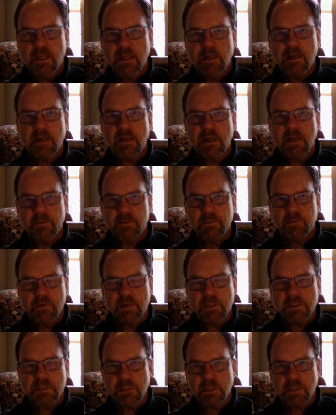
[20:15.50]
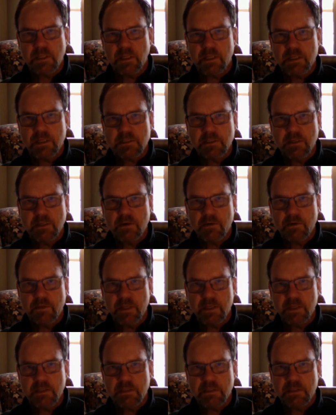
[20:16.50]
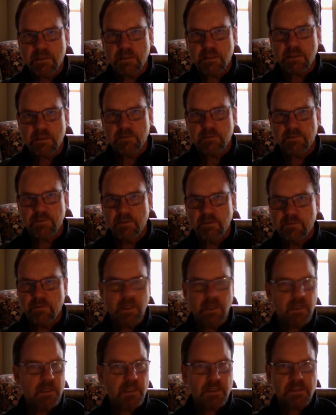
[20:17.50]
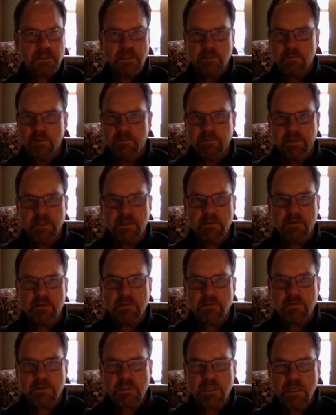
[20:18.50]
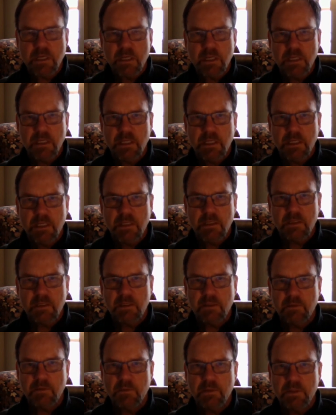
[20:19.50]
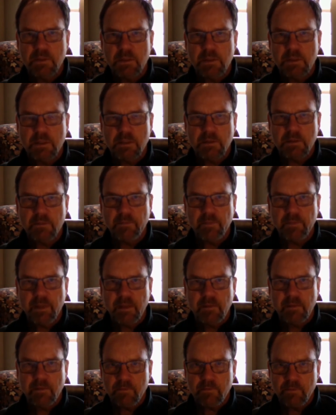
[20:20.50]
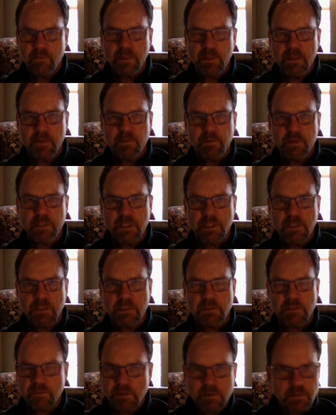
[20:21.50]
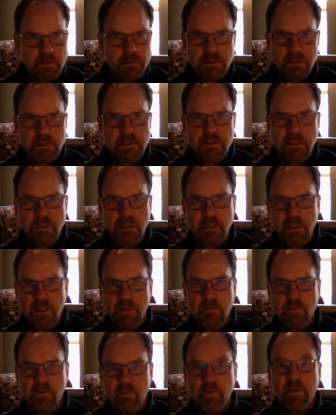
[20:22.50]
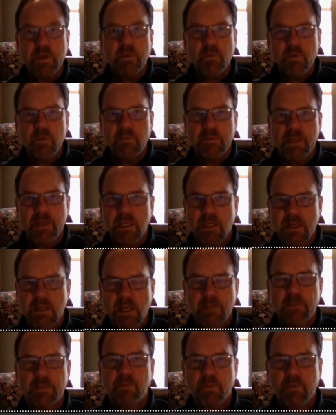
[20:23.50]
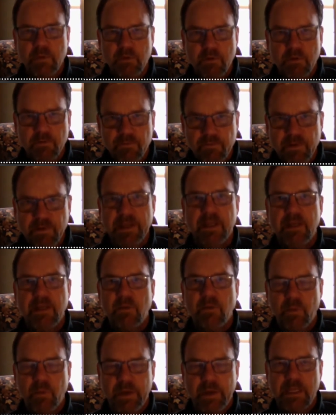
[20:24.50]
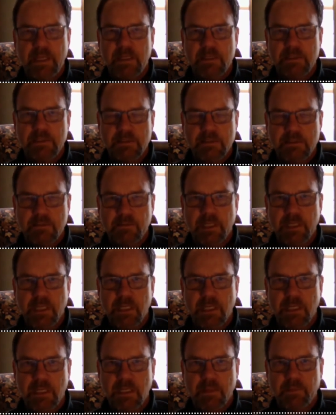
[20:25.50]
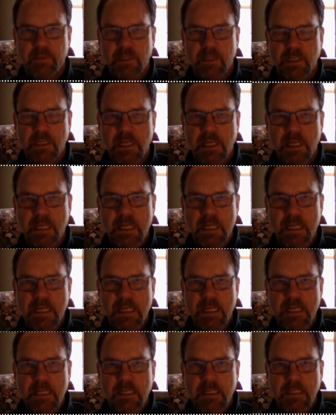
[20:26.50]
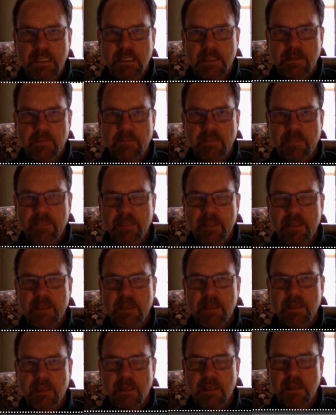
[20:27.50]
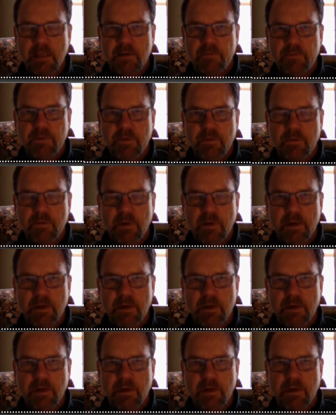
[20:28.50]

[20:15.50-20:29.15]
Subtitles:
come to us and let us know that you've got X number of vehicles and you would really appreciate these resources, and we will make it happen. We will find a way to make it happen. Again, if you,